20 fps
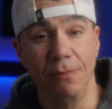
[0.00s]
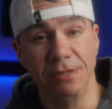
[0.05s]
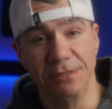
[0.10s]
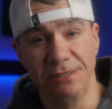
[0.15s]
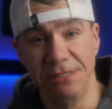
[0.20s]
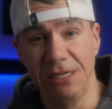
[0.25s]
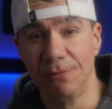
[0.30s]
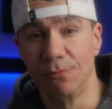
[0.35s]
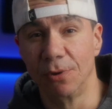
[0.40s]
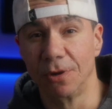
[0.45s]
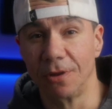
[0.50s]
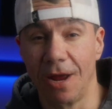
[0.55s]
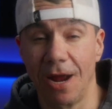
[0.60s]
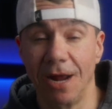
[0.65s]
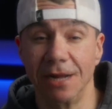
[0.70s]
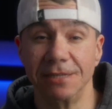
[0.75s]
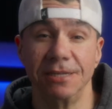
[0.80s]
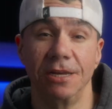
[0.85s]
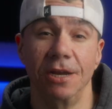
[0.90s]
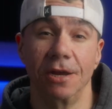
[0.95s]
and zebra
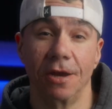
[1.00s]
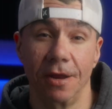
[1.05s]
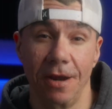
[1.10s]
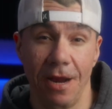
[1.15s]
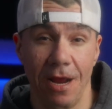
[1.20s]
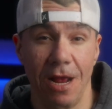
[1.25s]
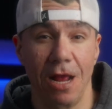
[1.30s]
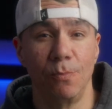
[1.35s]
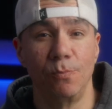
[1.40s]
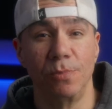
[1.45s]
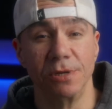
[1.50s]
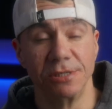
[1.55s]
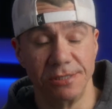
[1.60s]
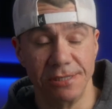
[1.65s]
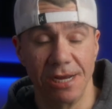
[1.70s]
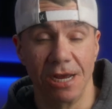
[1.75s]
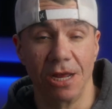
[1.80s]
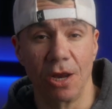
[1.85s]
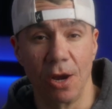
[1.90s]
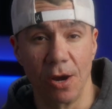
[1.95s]
lines that are going to help us
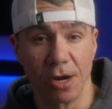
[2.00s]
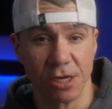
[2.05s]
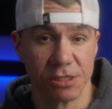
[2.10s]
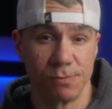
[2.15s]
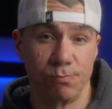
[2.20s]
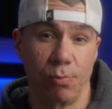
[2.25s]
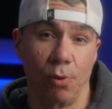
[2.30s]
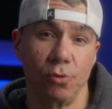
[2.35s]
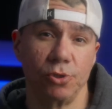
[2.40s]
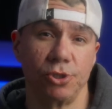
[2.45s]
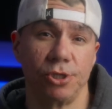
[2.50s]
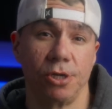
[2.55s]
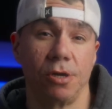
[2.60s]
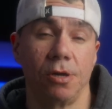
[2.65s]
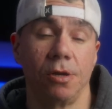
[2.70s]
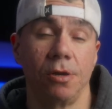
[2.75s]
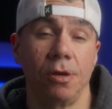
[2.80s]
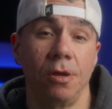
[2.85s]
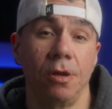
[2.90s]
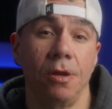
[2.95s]
nail our
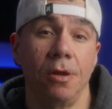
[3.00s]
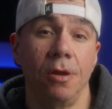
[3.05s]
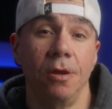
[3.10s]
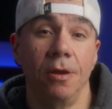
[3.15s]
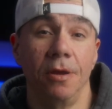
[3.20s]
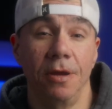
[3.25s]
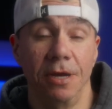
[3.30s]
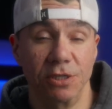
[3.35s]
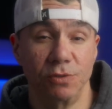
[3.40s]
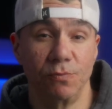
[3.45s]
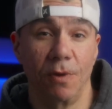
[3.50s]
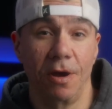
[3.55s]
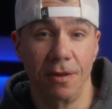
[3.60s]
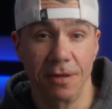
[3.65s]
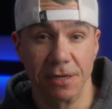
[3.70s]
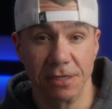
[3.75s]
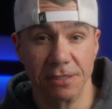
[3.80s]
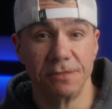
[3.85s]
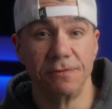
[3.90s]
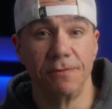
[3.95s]
exposure, as well
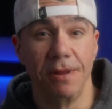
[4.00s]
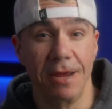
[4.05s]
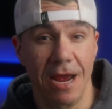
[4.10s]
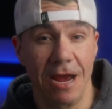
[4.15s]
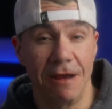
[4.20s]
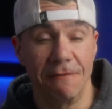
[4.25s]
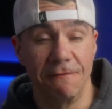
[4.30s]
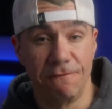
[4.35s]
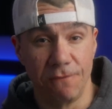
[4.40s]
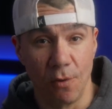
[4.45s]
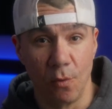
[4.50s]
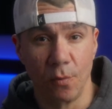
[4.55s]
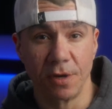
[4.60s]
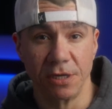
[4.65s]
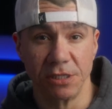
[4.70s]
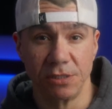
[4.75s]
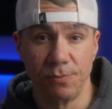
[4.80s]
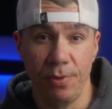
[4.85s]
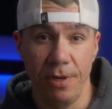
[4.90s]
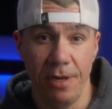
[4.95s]
as they have
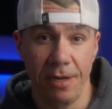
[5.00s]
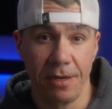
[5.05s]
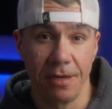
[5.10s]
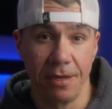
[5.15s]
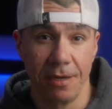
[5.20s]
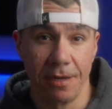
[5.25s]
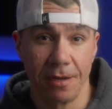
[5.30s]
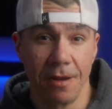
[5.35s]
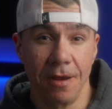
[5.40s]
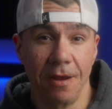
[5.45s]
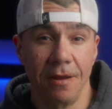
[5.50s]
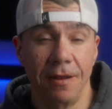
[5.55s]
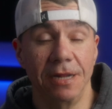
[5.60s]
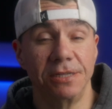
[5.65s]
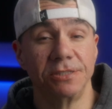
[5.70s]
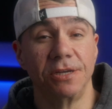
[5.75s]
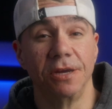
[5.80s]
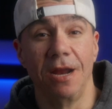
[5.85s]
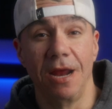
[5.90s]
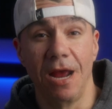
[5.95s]
focus peaking
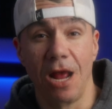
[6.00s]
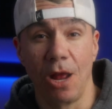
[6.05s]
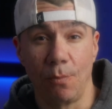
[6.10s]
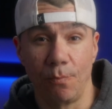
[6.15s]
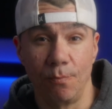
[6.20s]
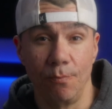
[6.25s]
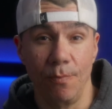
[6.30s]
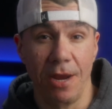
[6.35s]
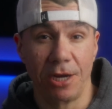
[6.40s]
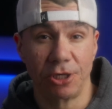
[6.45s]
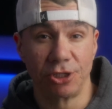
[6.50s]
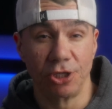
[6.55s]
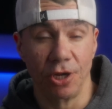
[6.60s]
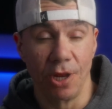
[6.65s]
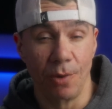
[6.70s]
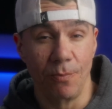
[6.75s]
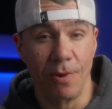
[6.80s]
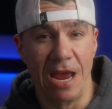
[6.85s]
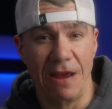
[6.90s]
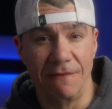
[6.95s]
that's going to help make sure
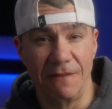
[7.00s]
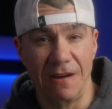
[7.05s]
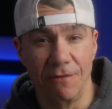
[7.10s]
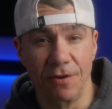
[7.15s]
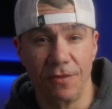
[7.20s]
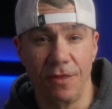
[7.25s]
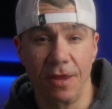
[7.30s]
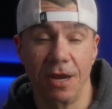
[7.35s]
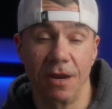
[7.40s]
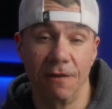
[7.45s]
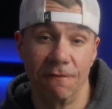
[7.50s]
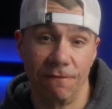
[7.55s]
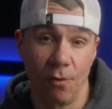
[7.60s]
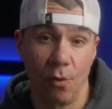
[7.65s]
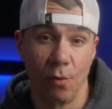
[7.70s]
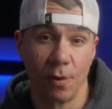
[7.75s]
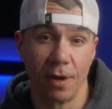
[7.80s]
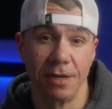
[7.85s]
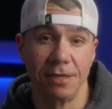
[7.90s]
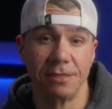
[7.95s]
that we have everything in
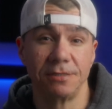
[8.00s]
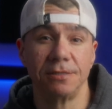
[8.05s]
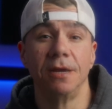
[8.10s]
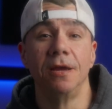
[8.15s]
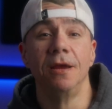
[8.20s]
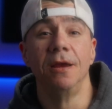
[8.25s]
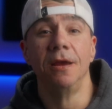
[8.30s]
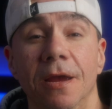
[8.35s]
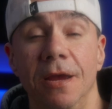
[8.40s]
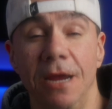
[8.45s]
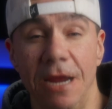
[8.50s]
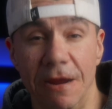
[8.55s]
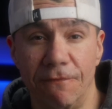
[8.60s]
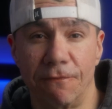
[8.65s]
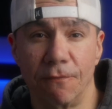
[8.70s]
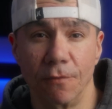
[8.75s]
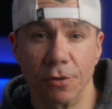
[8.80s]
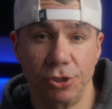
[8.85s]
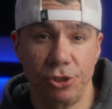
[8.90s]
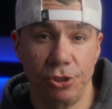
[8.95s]
focus
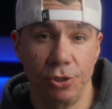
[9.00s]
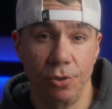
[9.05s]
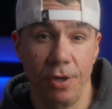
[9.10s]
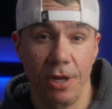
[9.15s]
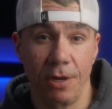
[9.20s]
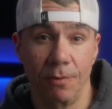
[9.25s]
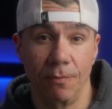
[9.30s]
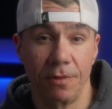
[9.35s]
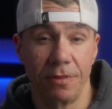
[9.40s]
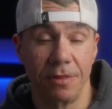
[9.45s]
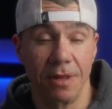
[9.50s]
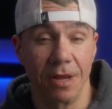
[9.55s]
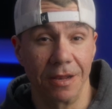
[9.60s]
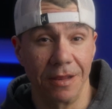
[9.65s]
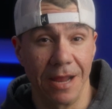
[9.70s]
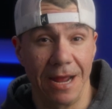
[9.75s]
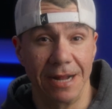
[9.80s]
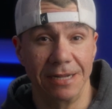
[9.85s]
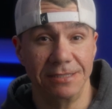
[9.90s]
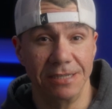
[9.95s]
if we're shooting with the
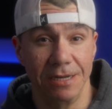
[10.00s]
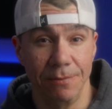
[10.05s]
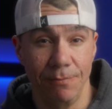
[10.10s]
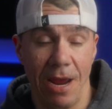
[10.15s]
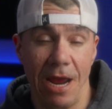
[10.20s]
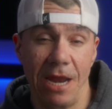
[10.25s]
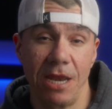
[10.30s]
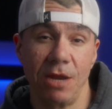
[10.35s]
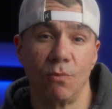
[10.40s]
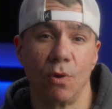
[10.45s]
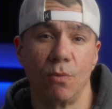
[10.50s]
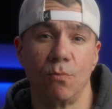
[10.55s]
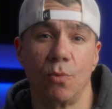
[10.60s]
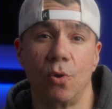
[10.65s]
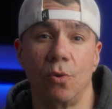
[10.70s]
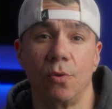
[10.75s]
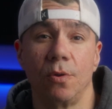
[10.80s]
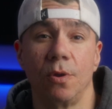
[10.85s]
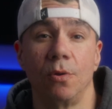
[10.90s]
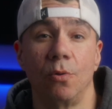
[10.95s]
lens in manual
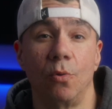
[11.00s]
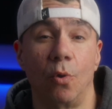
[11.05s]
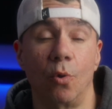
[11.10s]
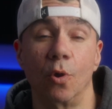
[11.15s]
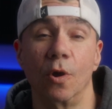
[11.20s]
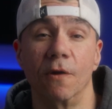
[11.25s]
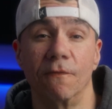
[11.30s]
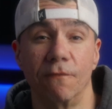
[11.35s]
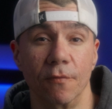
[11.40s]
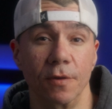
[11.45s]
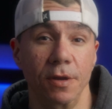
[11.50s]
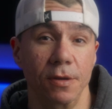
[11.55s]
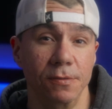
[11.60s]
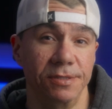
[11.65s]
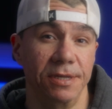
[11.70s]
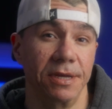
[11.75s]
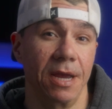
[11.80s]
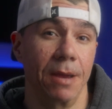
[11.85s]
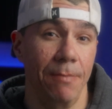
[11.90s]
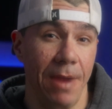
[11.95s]
mode or if we're
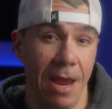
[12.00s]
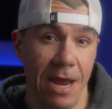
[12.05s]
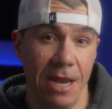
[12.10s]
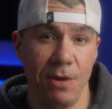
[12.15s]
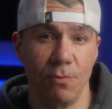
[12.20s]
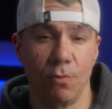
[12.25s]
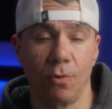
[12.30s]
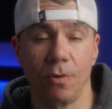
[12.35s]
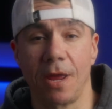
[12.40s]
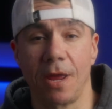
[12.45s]
using a manual